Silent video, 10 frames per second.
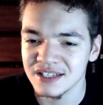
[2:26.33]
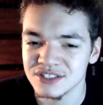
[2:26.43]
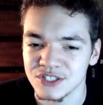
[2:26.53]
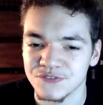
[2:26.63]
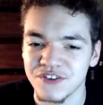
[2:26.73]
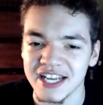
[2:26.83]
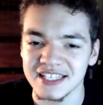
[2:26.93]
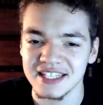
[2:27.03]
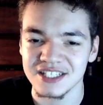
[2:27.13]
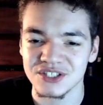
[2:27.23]
Just
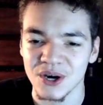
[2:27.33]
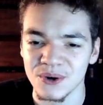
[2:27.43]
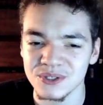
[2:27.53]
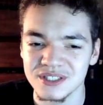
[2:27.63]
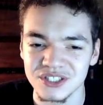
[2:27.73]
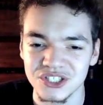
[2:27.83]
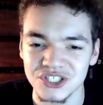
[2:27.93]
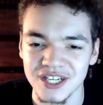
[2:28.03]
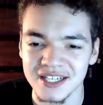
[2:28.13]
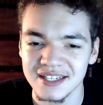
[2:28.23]
fighting these ghosts and
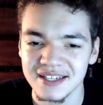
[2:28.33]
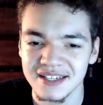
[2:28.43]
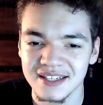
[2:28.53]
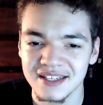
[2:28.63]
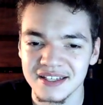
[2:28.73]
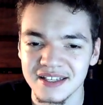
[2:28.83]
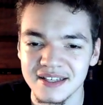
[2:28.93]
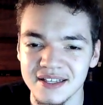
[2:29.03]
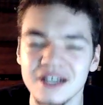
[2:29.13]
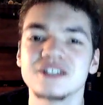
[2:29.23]
shit.
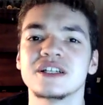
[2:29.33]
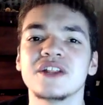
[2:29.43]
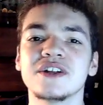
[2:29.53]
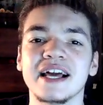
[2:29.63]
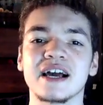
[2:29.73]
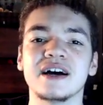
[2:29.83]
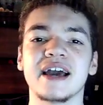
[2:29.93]
There's another, like, uh,